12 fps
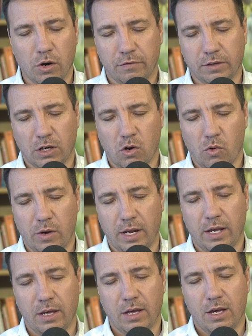of the
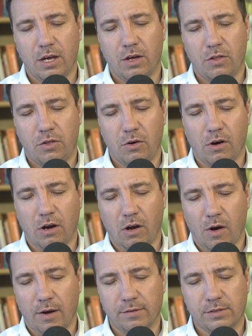glory through our
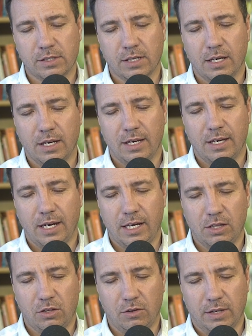lives
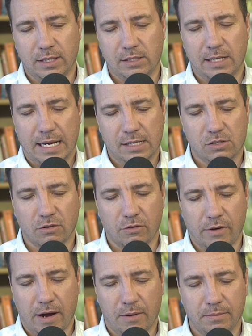into this natural
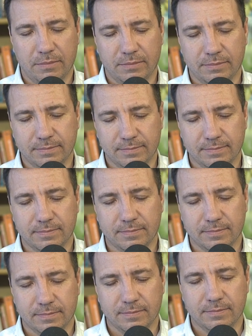realm.
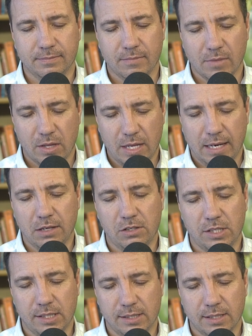Thank you,
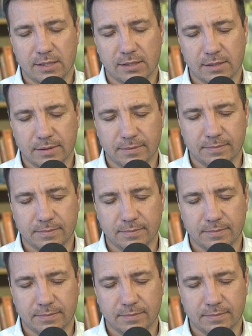Jesus.